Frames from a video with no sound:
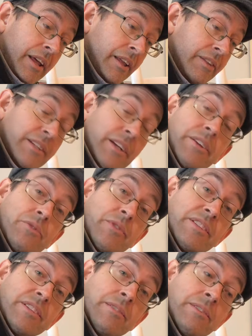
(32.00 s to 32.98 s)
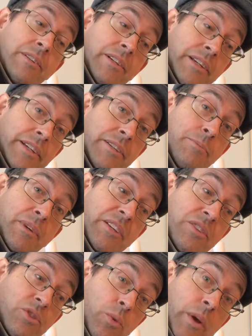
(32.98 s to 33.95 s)
The other reason is because
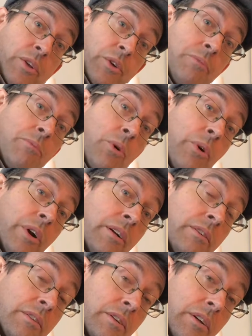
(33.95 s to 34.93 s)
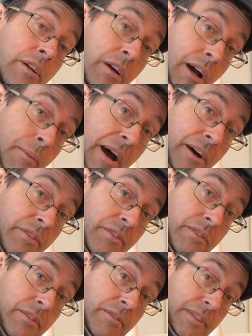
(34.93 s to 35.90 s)
you want to learn more about
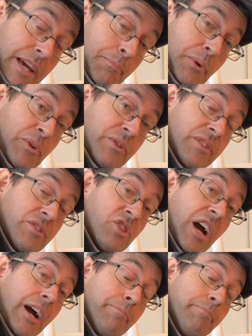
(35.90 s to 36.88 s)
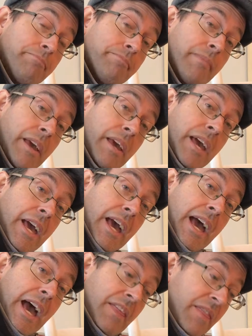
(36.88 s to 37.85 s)
that person's job.
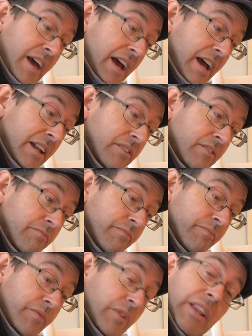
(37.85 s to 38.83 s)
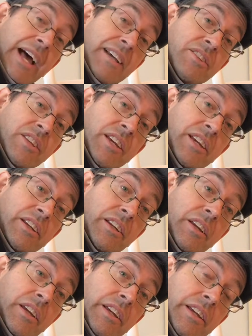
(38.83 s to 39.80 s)
And then the last thing
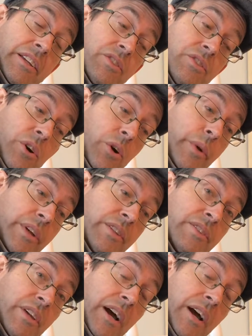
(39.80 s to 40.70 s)
is to always